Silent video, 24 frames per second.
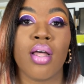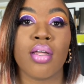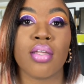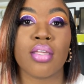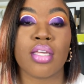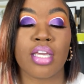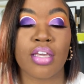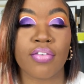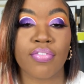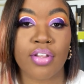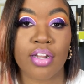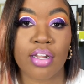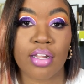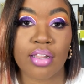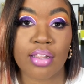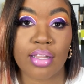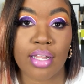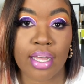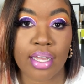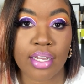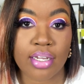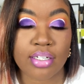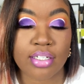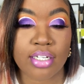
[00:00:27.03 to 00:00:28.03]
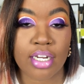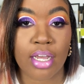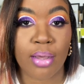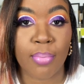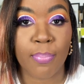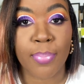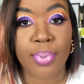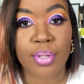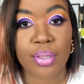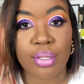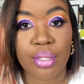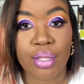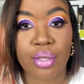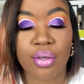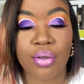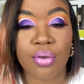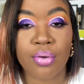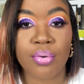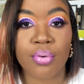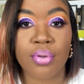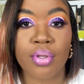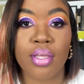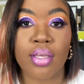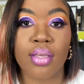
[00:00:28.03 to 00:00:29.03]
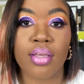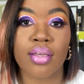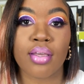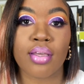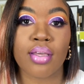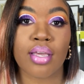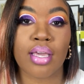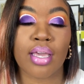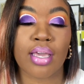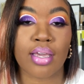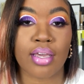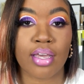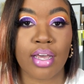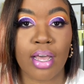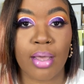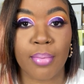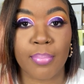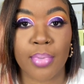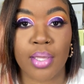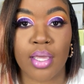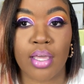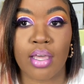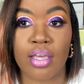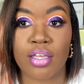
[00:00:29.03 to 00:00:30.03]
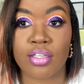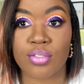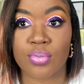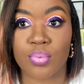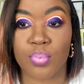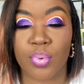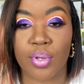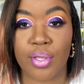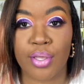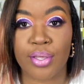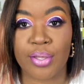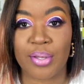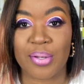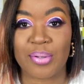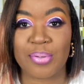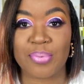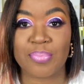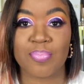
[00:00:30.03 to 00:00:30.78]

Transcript: give it a like down below, and comment as well.